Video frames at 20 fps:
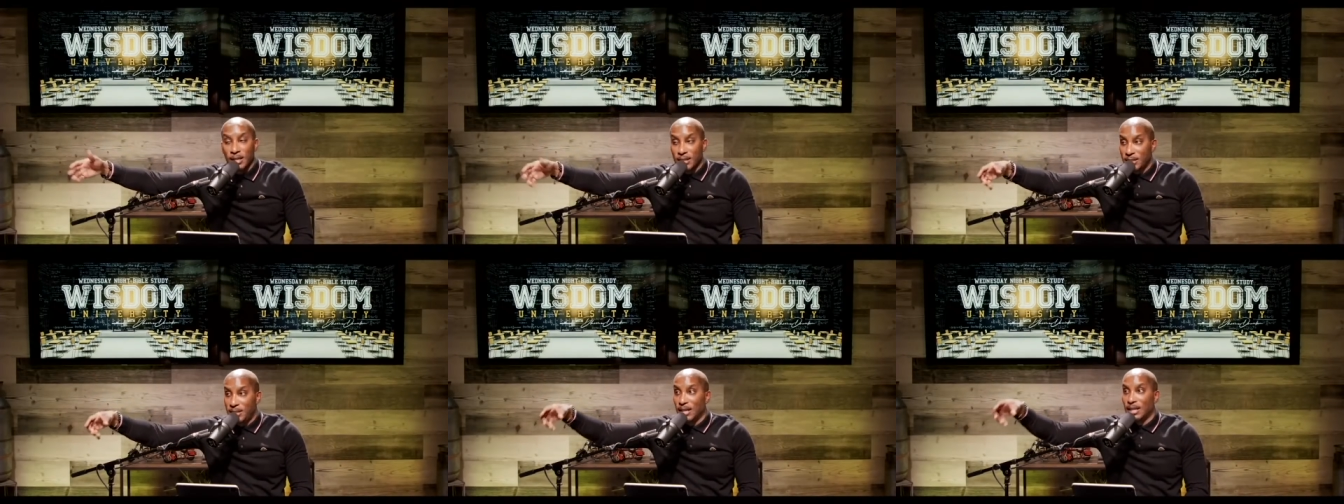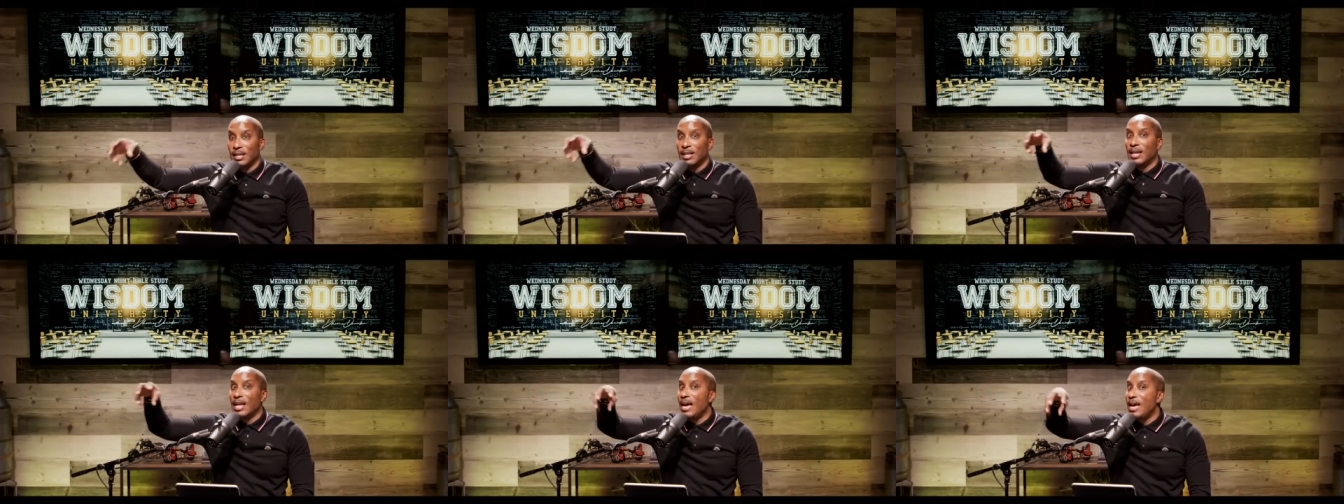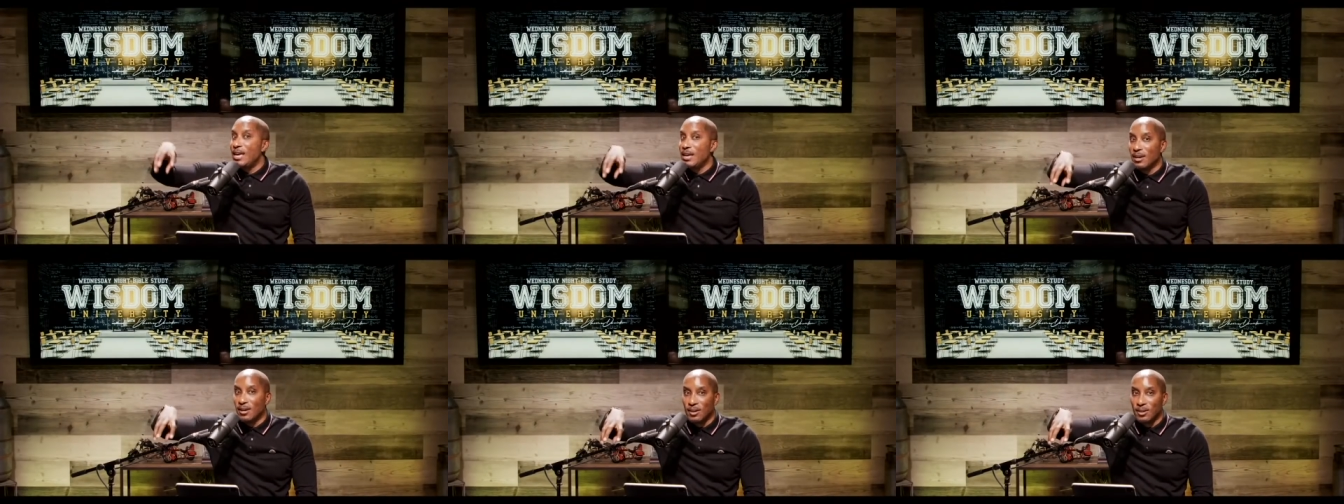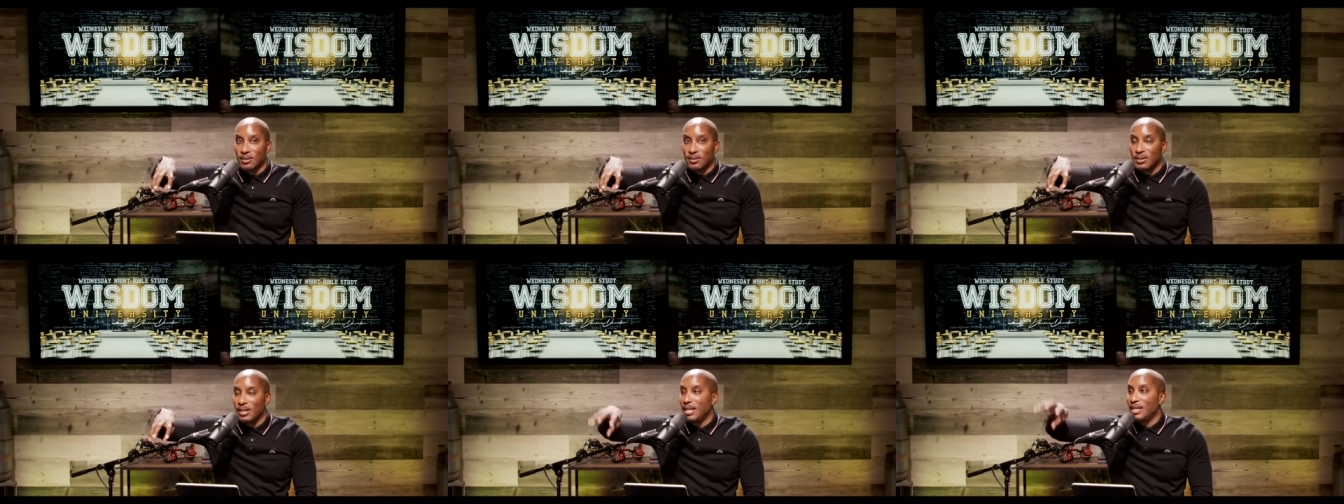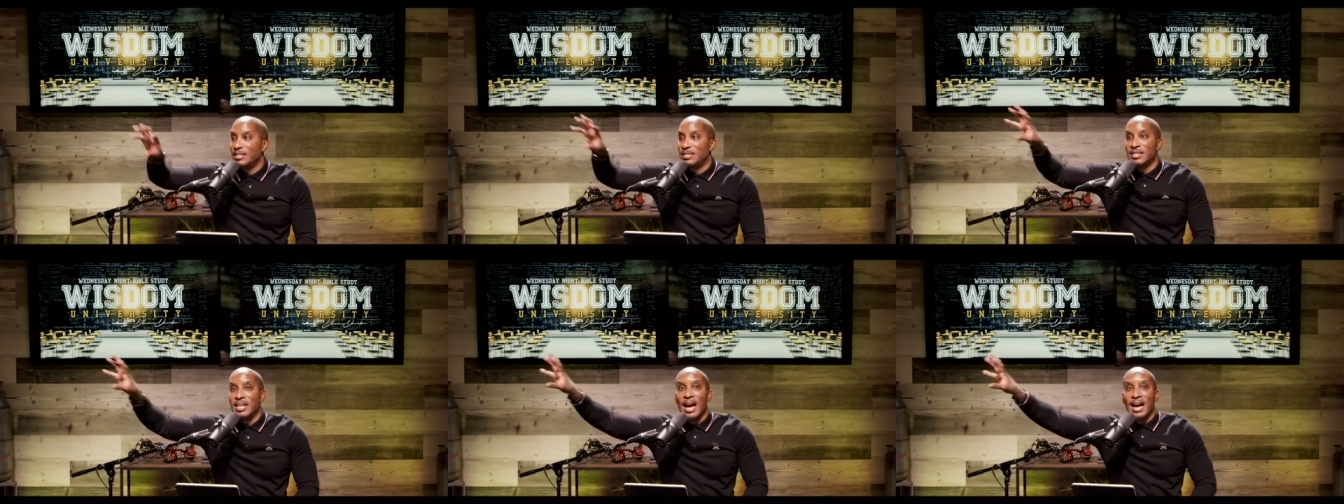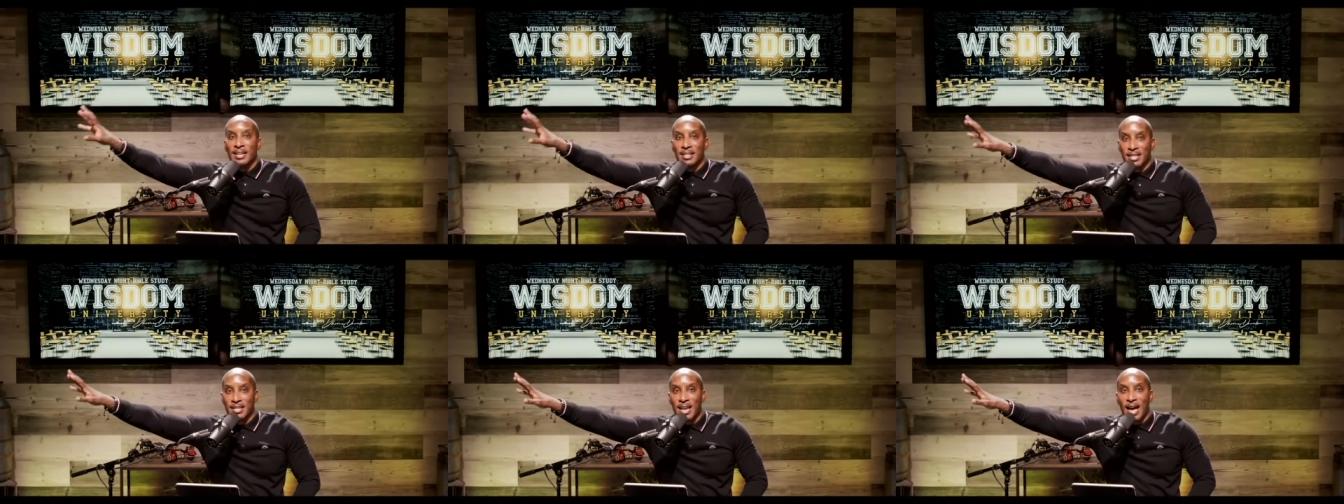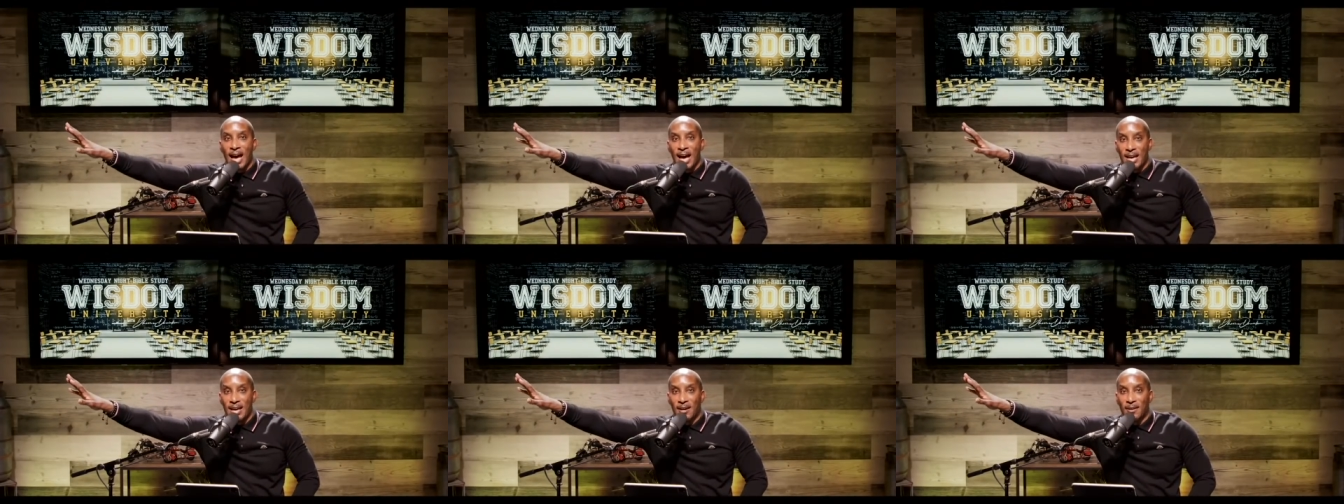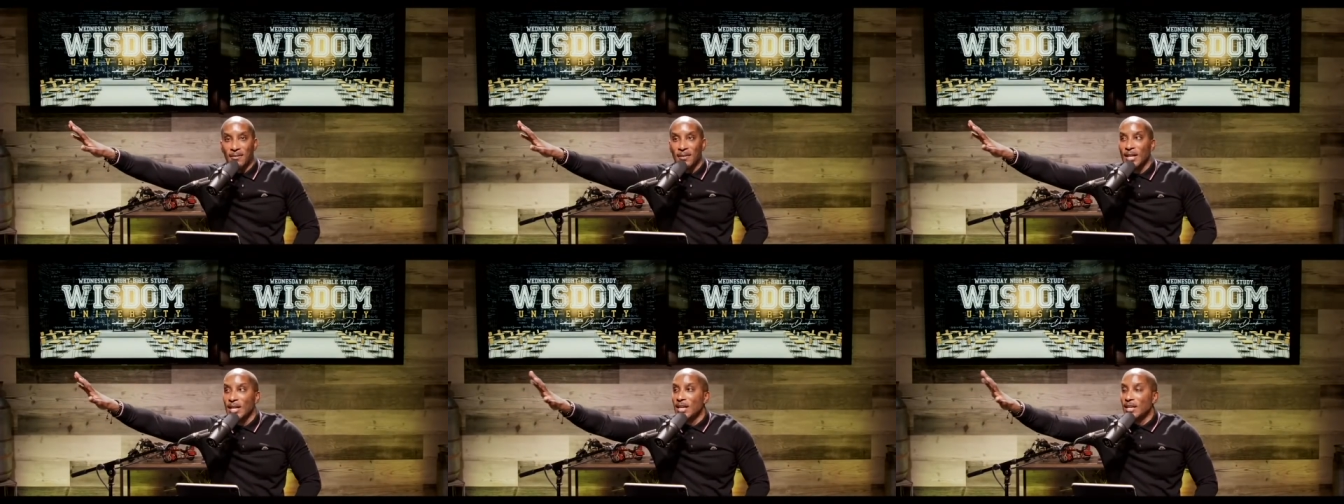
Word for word: Delayal is not denial.